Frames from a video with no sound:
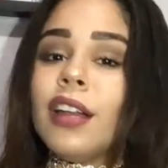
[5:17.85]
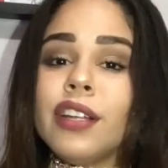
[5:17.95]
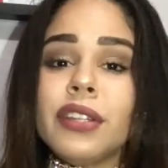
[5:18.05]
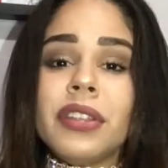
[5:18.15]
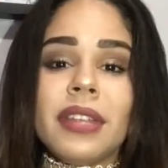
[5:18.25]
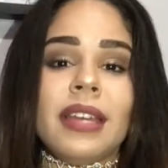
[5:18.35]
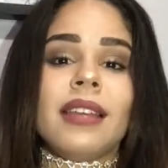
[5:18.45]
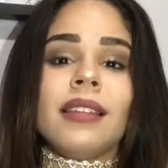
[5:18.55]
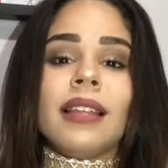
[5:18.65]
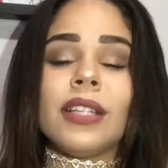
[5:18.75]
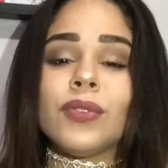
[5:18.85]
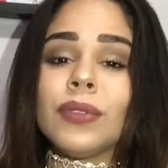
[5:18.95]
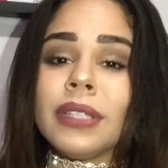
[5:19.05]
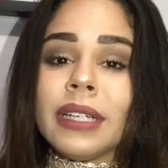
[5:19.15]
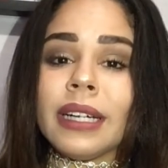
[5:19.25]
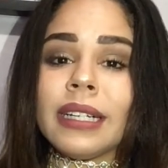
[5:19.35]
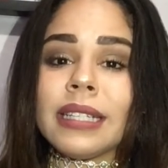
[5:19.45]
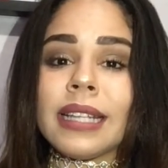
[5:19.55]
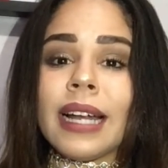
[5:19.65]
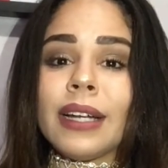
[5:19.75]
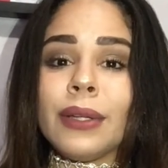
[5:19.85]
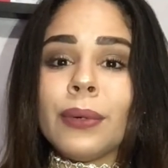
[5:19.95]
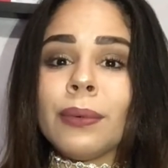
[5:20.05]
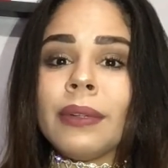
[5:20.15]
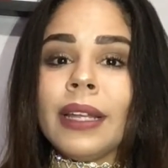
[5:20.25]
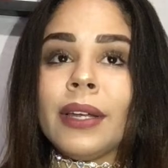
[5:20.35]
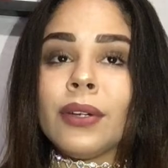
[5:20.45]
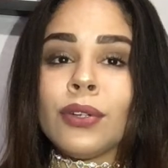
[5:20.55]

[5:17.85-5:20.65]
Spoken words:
Another thing that's really good is that you don't like,